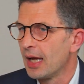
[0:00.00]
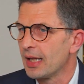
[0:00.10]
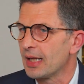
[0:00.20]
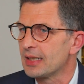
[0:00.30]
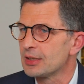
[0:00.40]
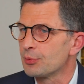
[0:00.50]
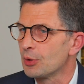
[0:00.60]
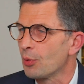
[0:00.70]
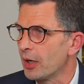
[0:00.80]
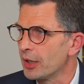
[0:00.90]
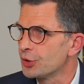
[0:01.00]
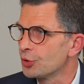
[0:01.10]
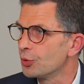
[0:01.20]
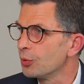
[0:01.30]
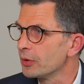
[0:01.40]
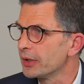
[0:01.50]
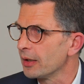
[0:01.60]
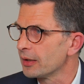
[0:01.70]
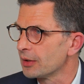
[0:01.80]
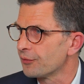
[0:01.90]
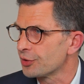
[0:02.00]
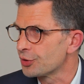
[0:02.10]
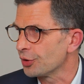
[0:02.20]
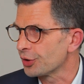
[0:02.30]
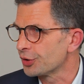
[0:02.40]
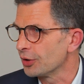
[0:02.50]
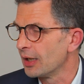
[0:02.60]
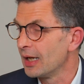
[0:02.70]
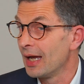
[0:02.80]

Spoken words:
that is required to cool down the infrastructure.